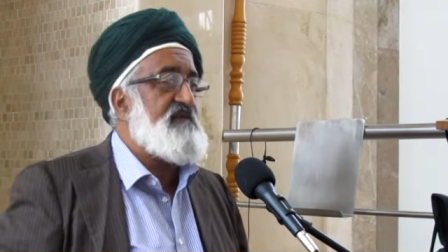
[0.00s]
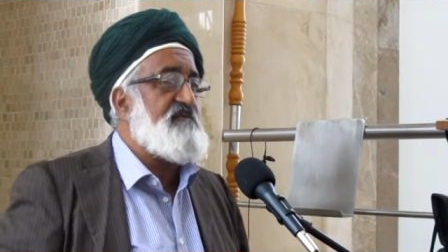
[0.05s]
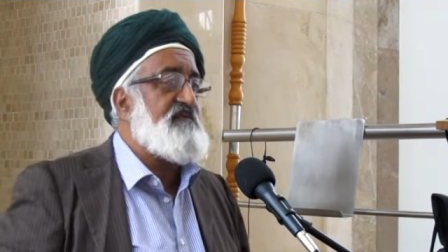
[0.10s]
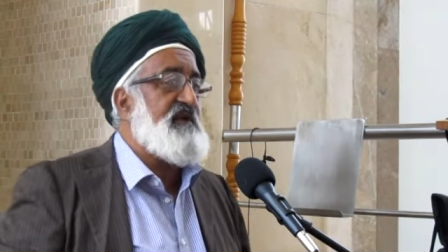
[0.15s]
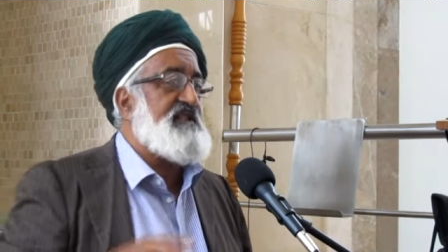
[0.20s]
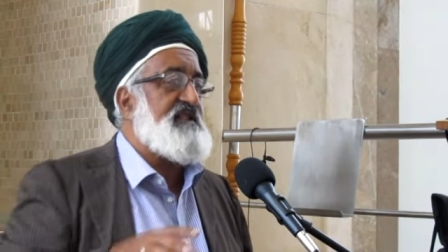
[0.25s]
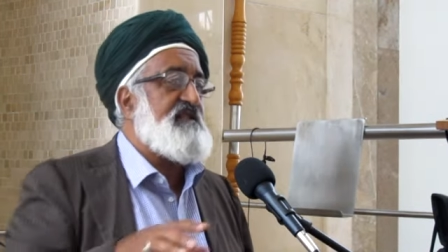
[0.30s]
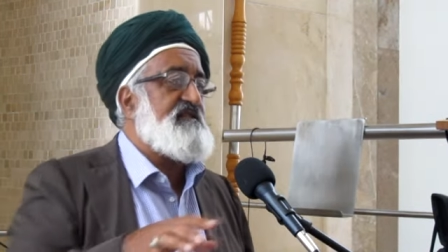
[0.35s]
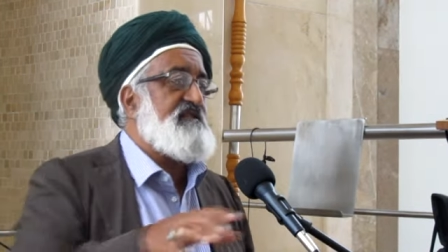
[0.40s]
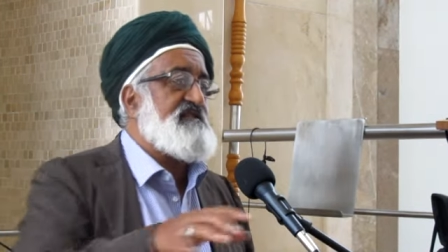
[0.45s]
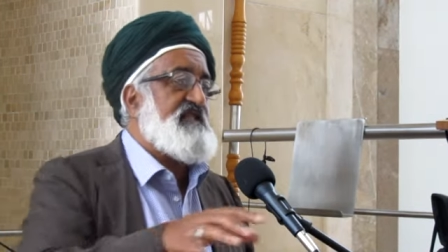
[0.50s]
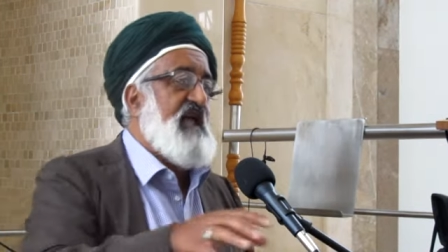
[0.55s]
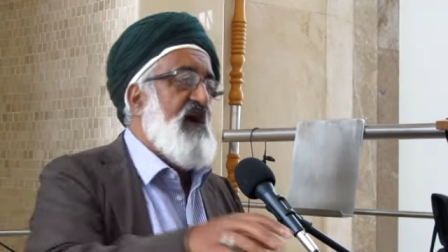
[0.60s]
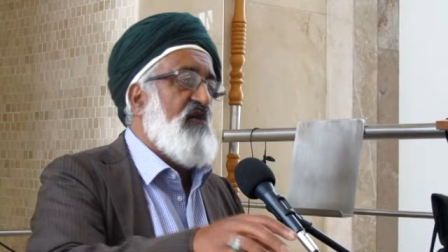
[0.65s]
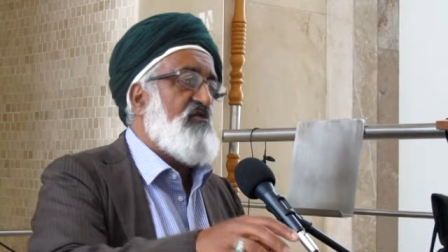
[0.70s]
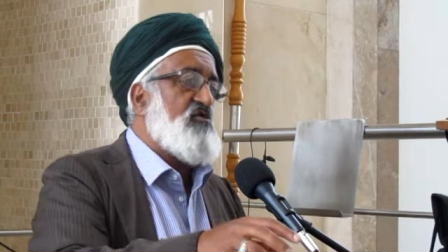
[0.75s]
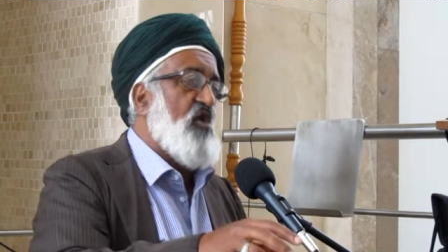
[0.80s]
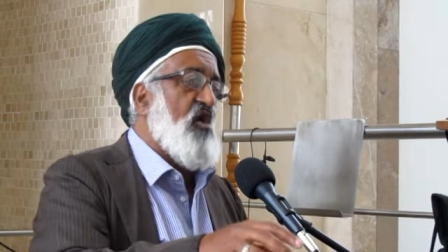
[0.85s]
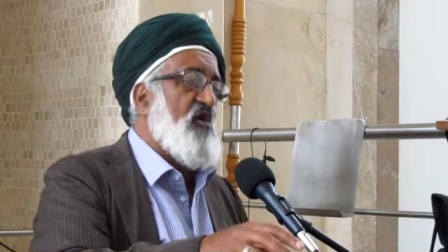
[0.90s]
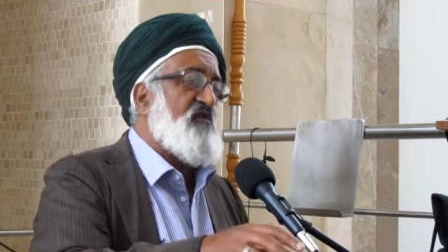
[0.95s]
but in the
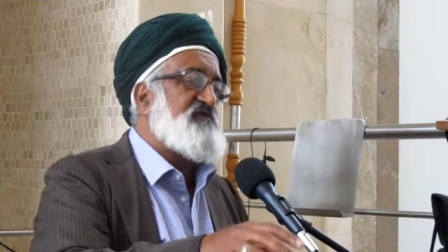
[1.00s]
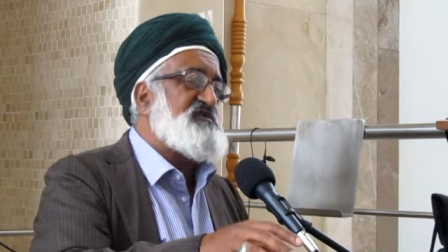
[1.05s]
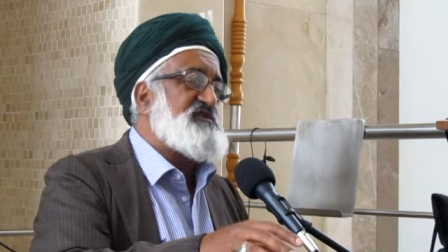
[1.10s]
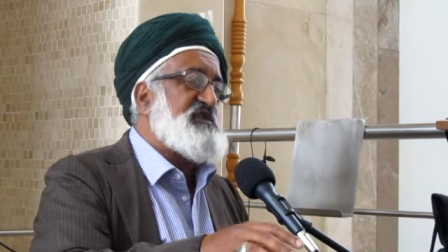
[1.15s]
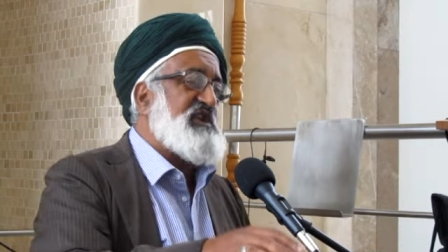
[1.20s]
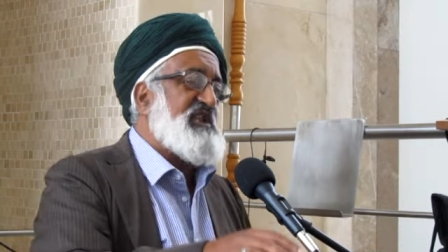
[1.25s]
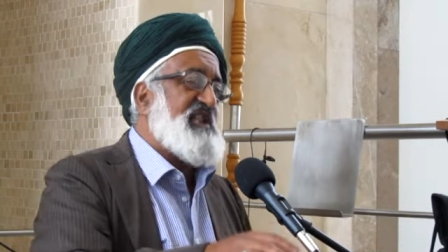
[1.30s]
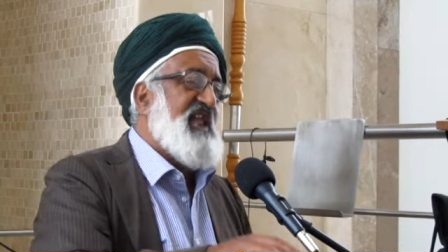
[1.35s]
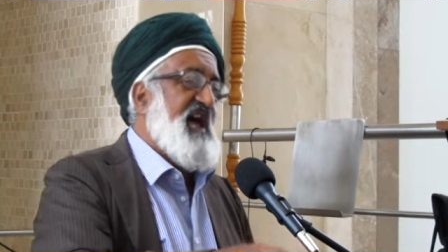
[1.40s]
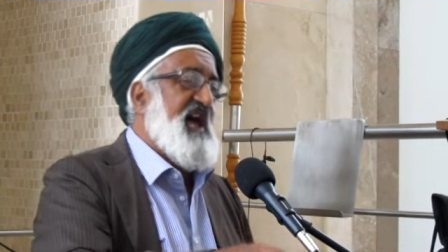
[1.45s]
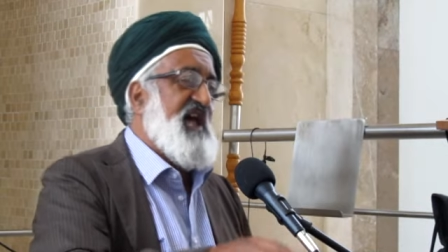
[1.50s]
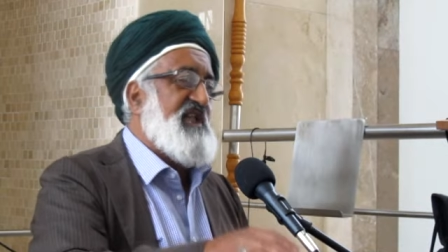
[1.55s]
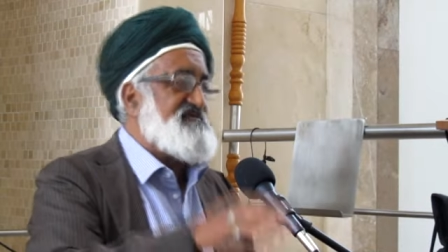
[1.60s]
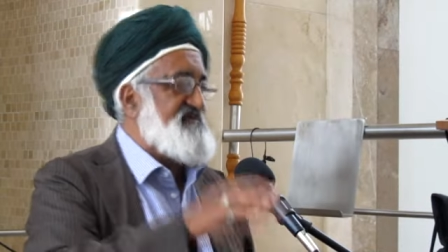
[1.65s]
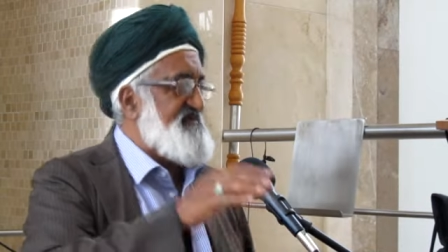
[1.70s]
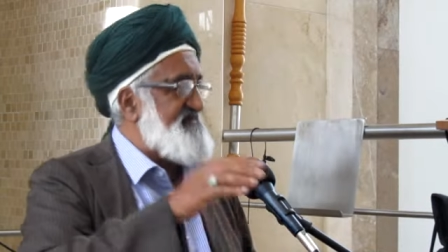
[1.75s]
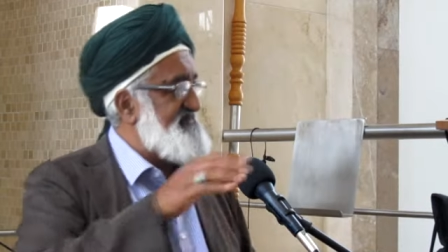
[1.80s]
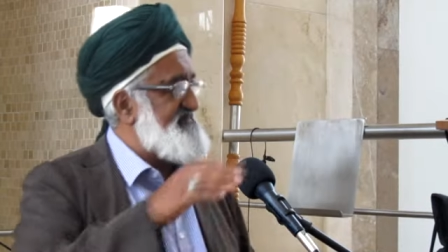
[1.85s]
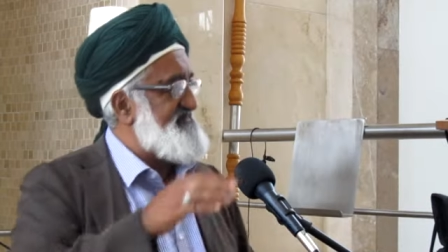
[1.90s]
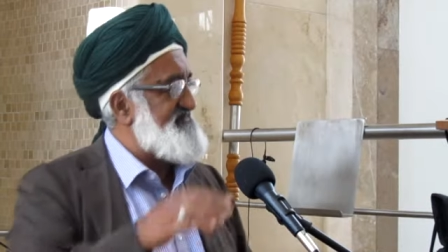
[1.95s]
town of
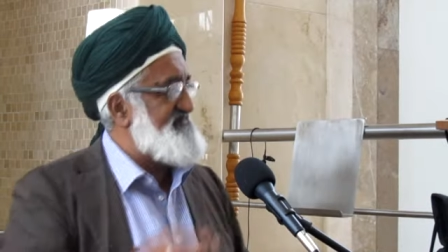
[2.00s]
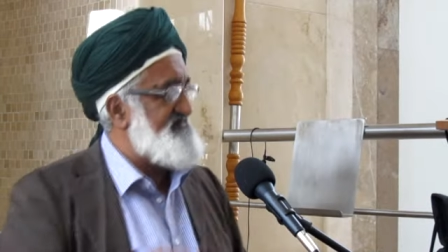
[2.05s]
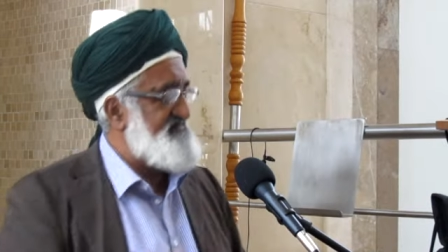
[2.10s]
Gilan.